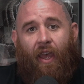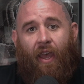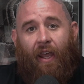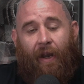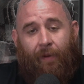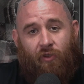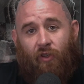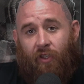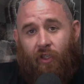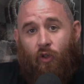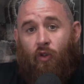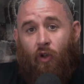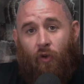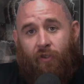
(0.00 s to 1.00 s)
And I'm sure that
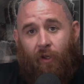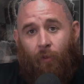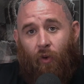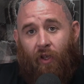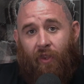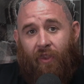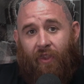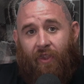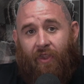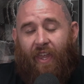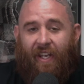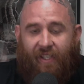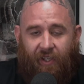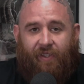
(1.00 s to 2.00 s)
you know someone
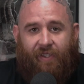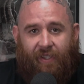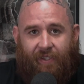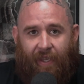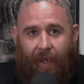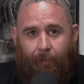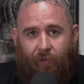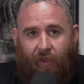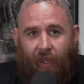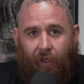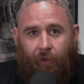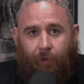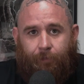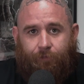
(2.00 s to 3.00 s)
that does the same
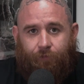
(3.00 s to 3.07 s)
thing.